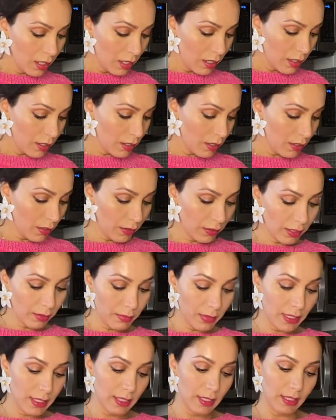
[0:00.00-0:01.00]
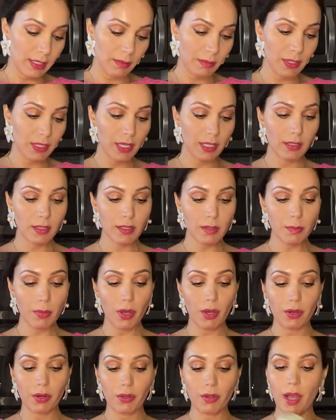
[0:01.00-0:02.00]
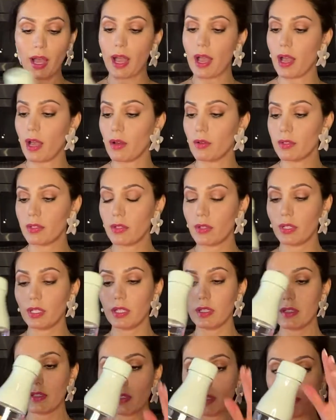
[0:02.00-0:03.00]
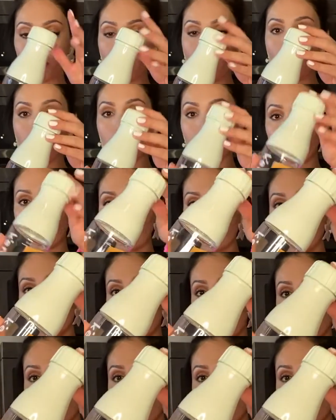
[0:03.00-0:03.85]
So let me see, let me take this bottle out. So here's the bottle.